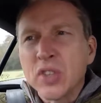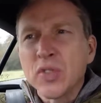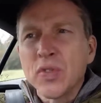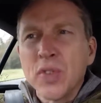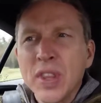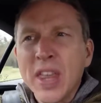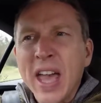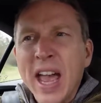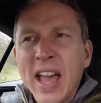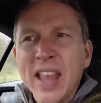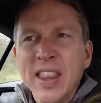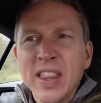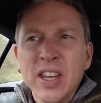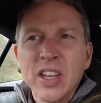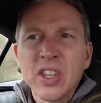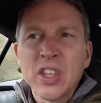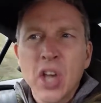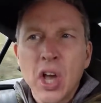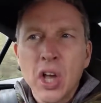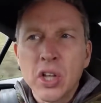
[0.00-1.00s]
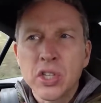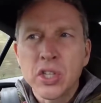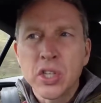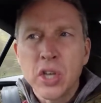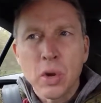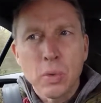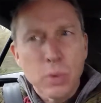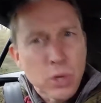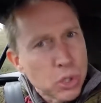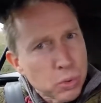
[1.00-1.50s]
for that it's hard to
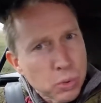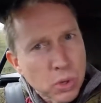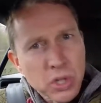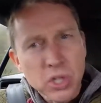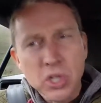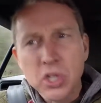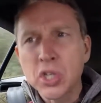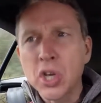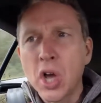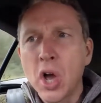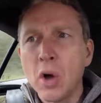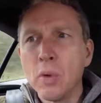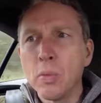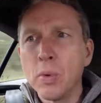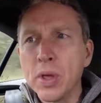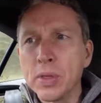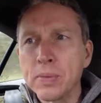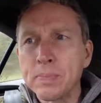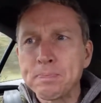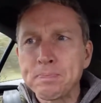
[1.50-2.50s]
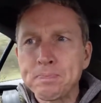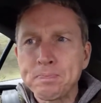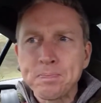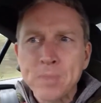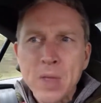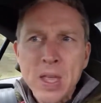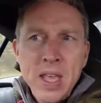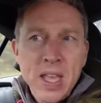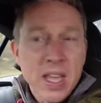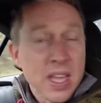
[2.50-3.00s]
know which one to start with.
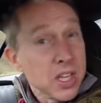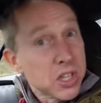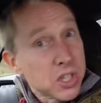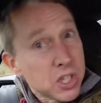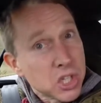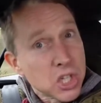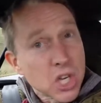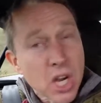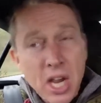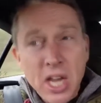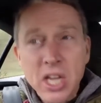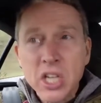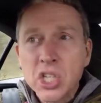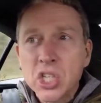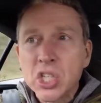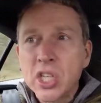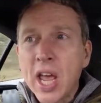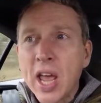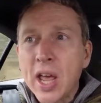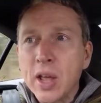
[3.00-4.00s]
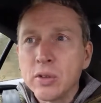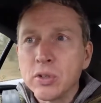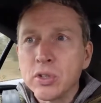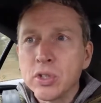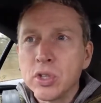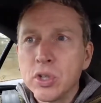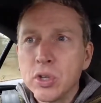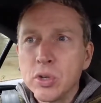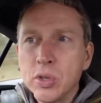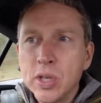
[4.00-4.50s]
Is the change down
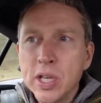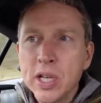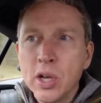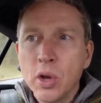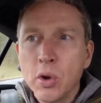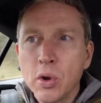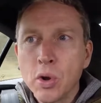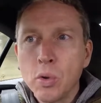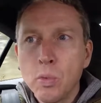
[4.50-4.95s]
to the longer